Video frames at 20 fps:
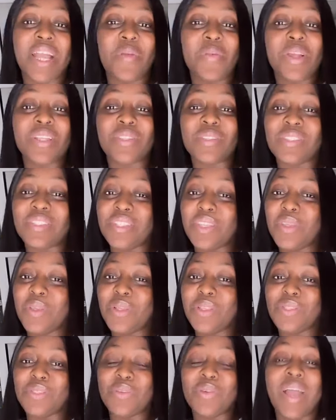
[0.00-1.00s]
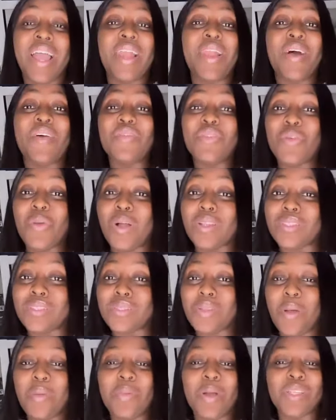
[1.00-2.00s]
I can't wait to see you too. I love you all
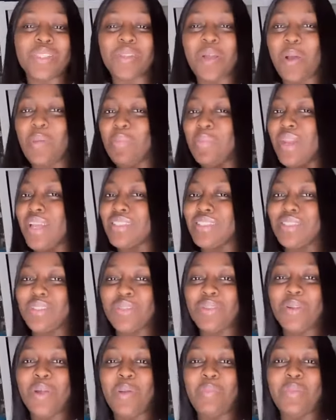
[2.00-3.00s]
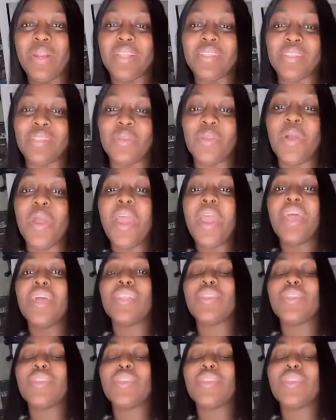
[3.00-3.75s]
so much. God bless you. God bless you.